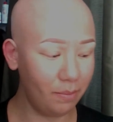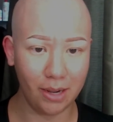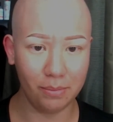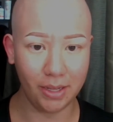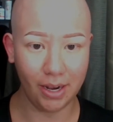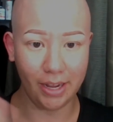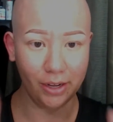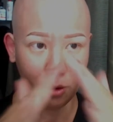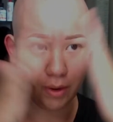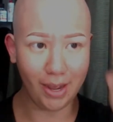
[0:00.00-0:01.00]
in my makeup that
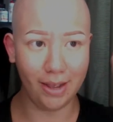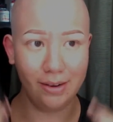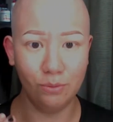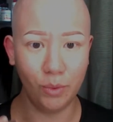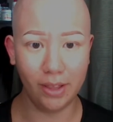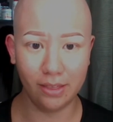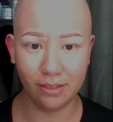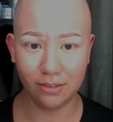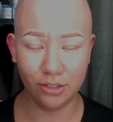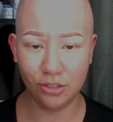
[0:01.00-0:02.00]
I go ahead with
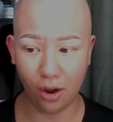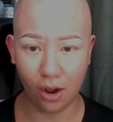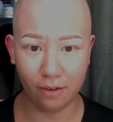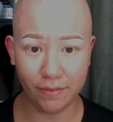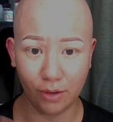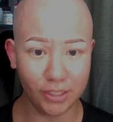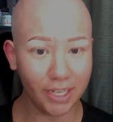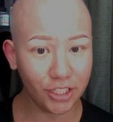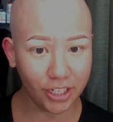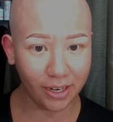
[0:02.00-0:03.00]
putting on
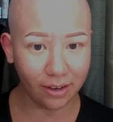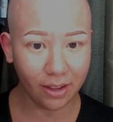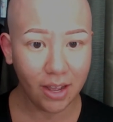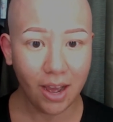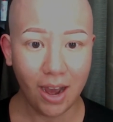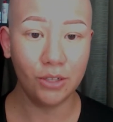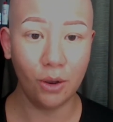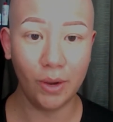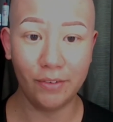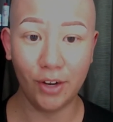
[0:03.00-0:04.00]
foundation.
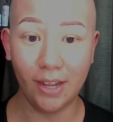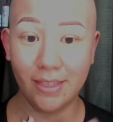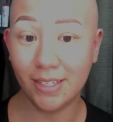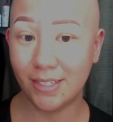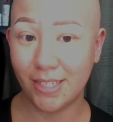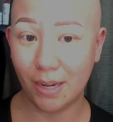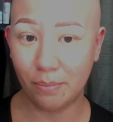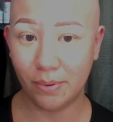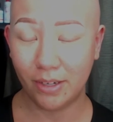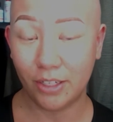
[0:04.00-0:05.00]
So if you're at this
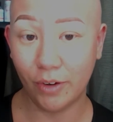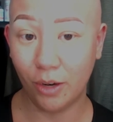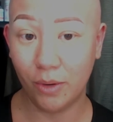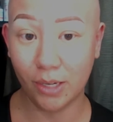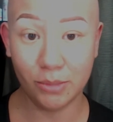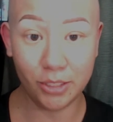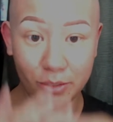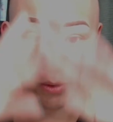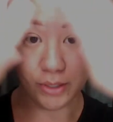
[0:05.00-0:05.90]
step, you're very welcome to